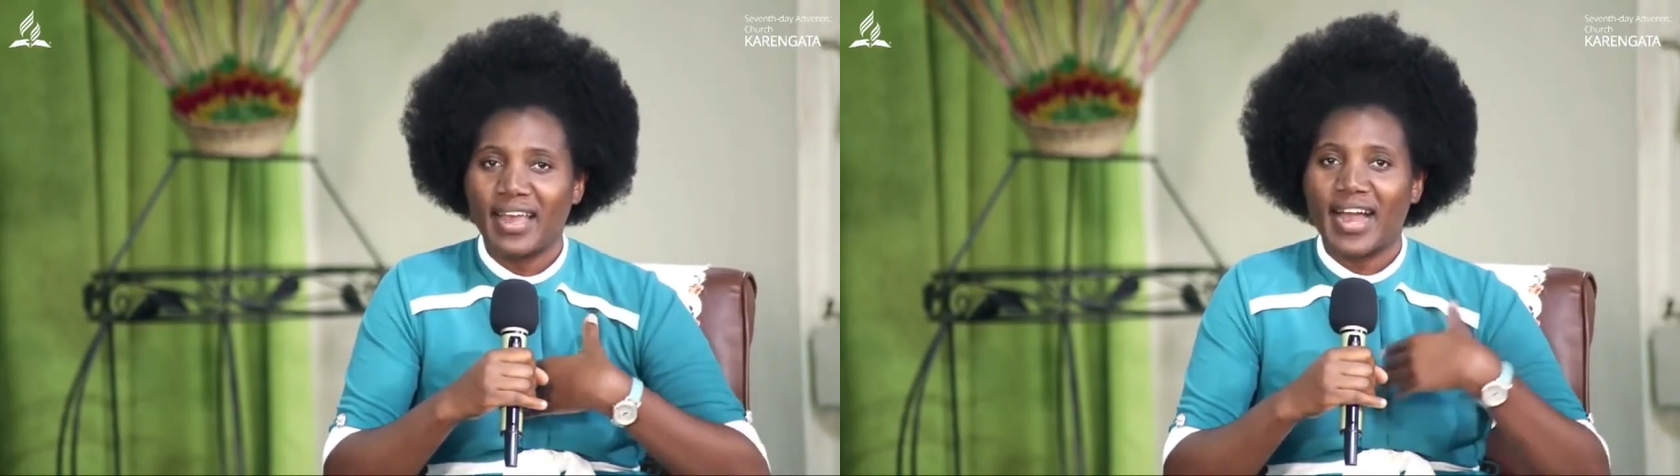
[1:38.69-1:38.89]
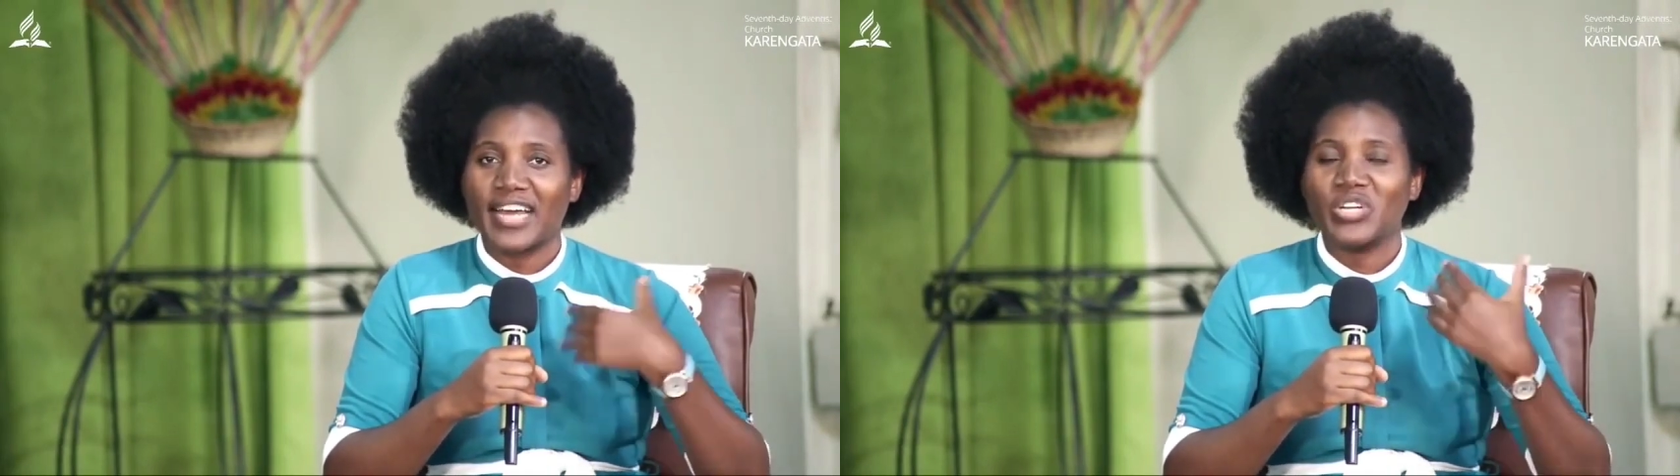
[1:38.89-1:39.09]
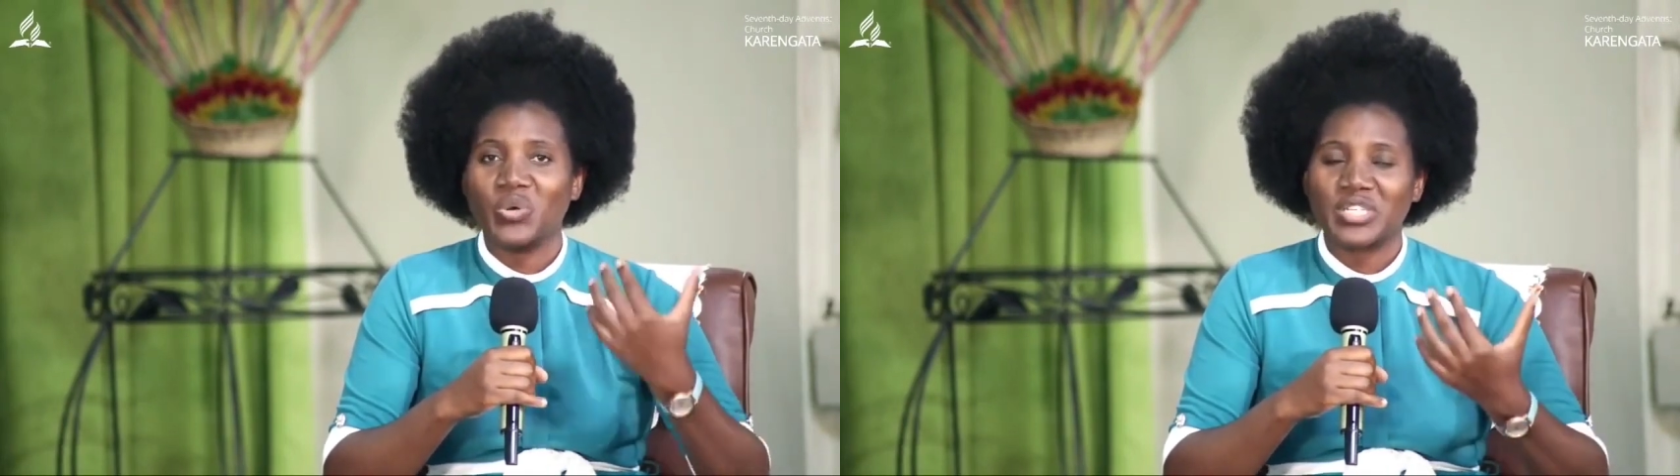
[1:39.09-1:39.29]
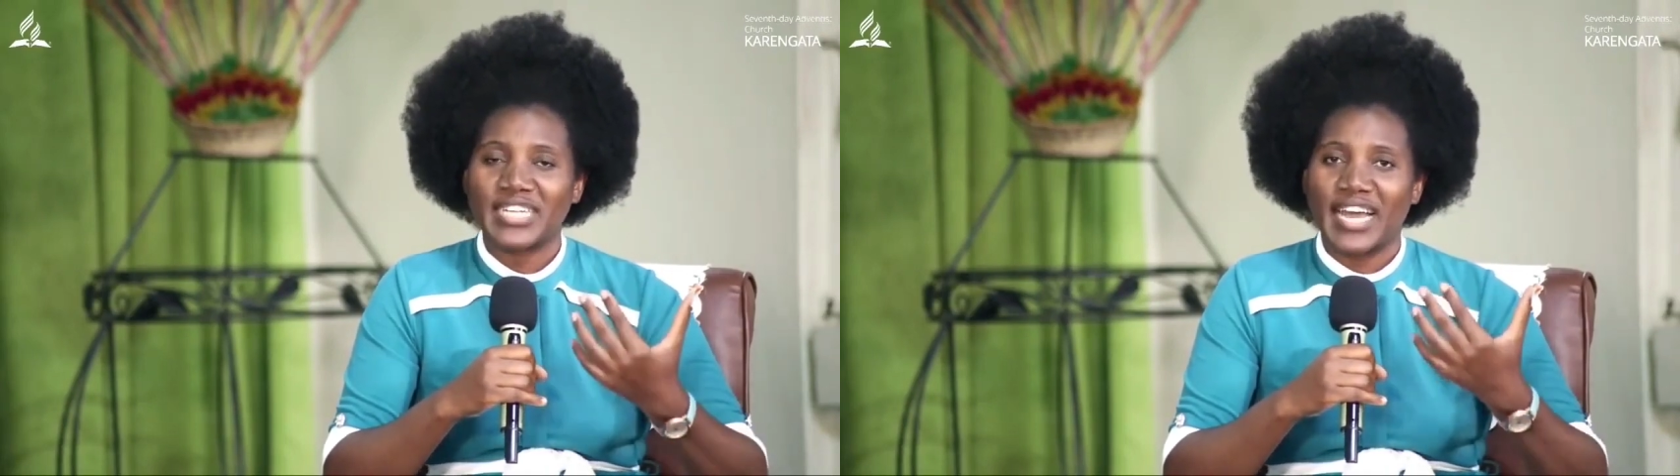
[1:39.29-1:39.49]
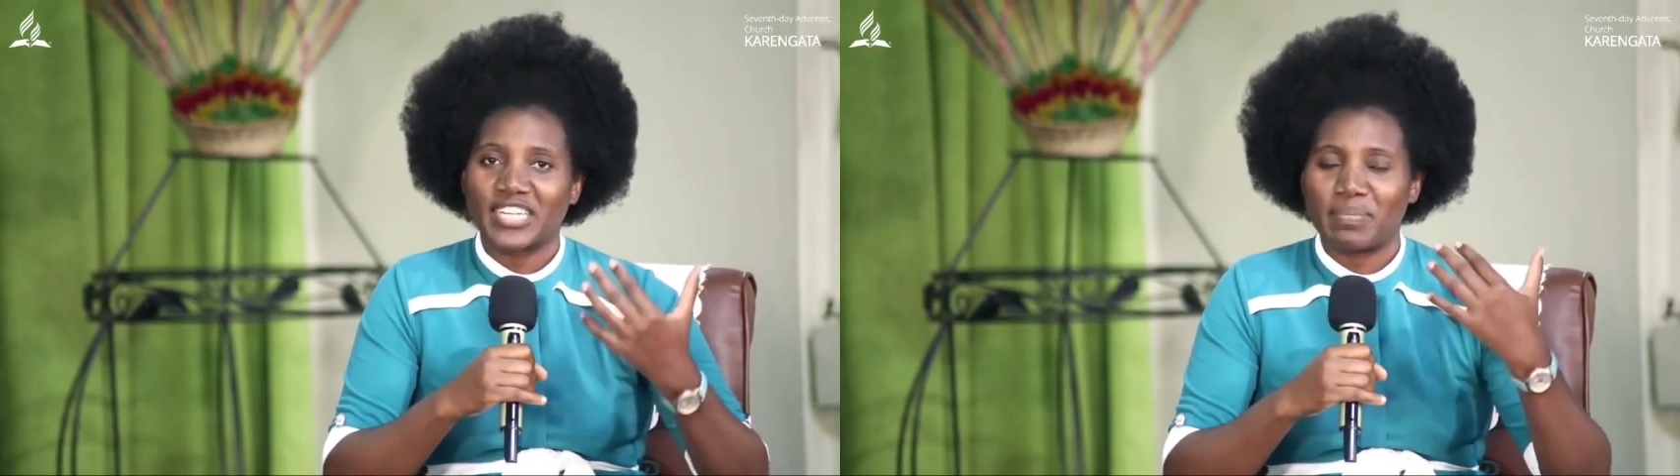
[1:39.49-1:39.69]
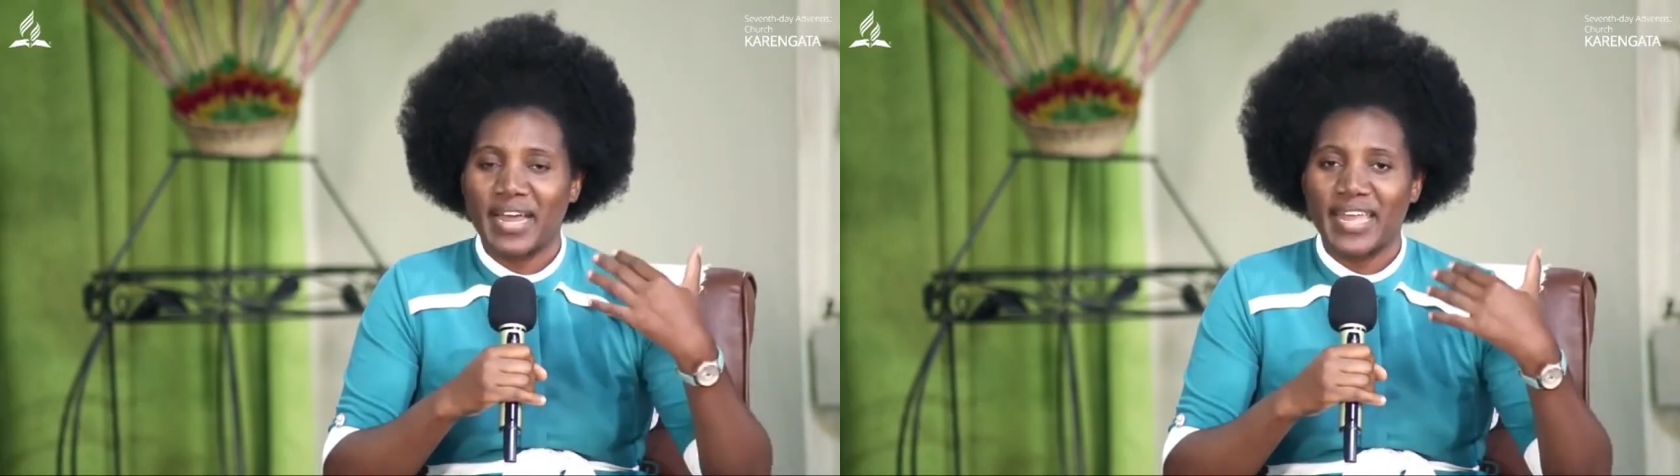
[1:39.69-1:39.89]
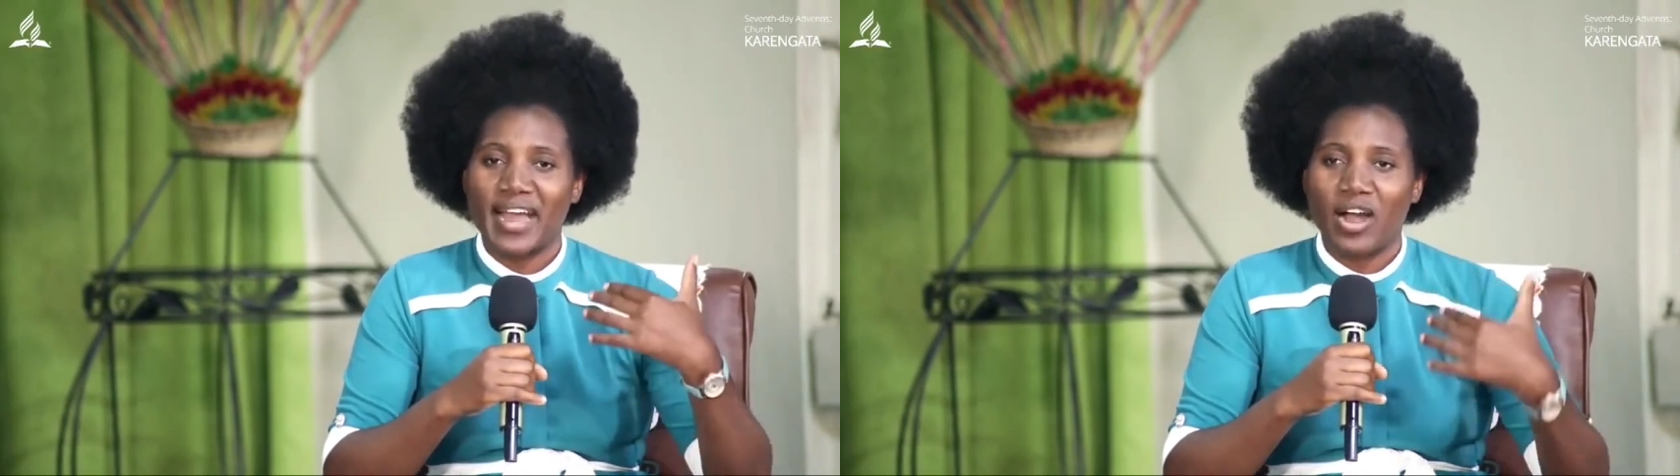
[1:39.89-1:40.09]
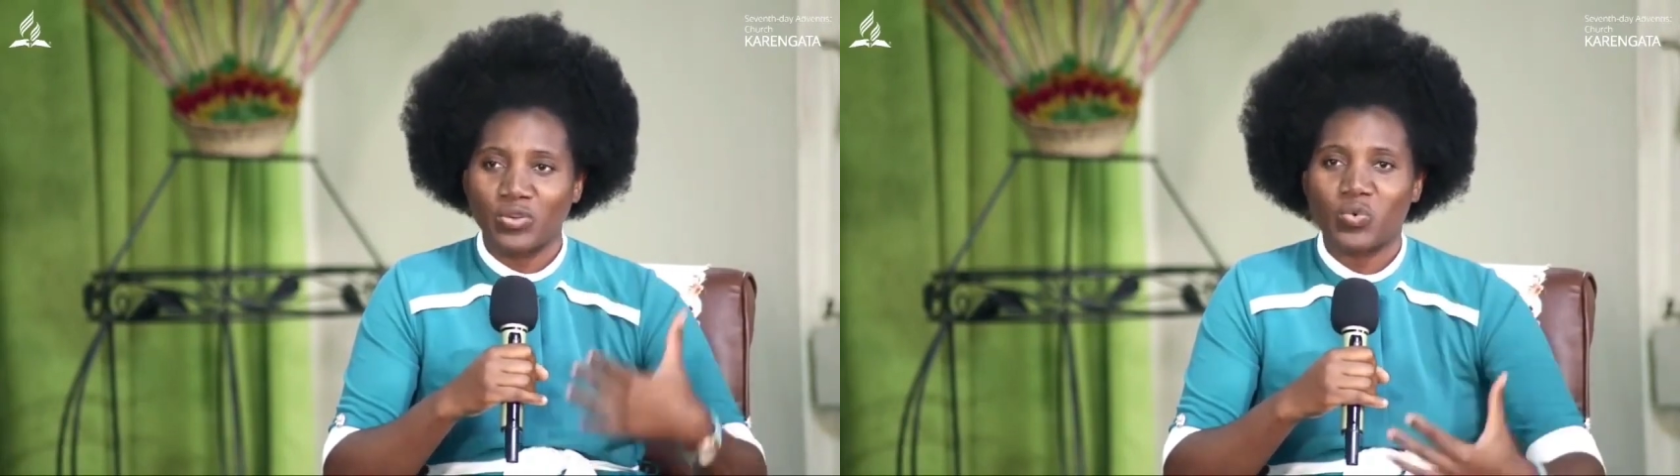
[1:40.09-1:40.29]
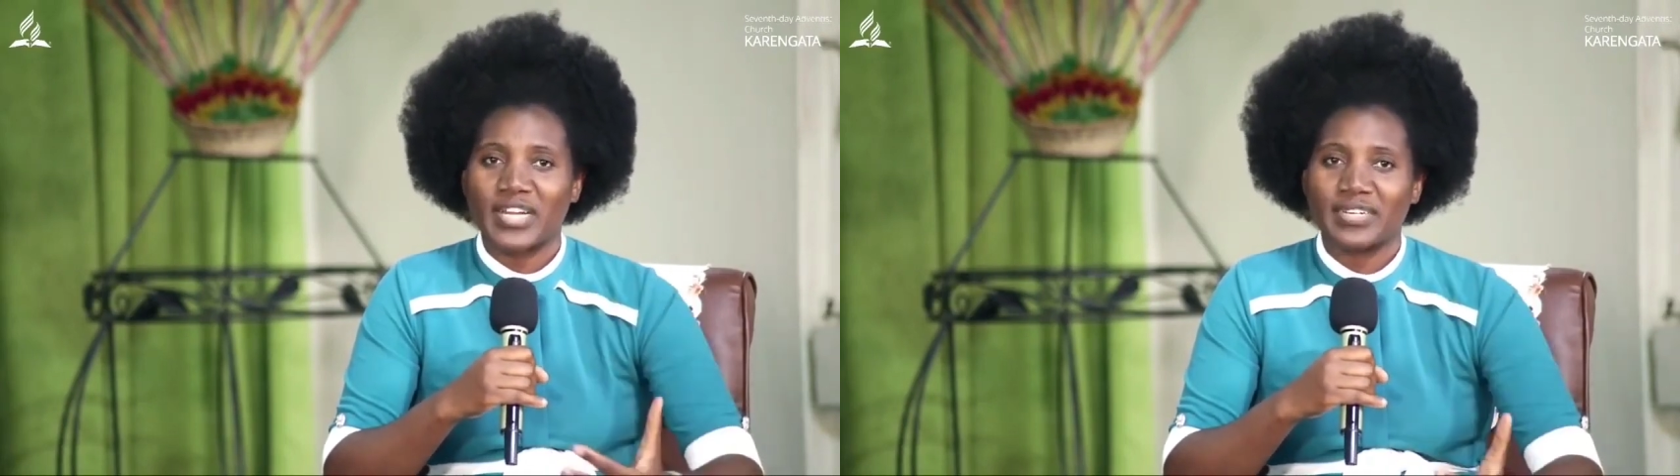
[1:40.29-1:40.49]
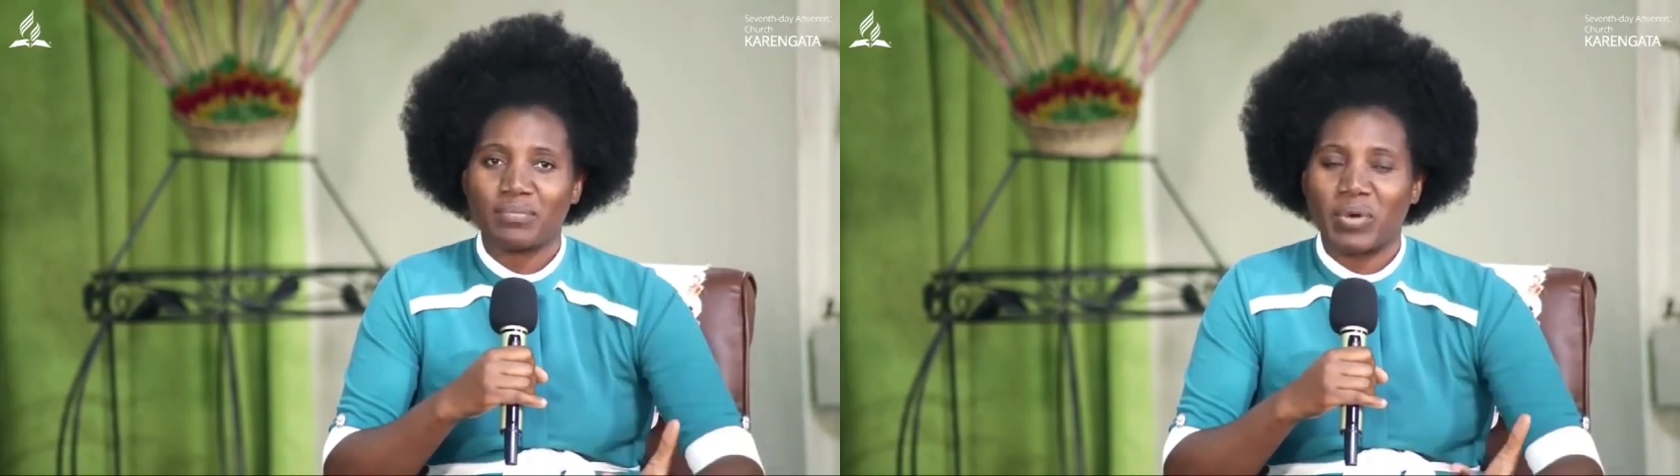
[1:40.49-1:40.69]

and not at my outward,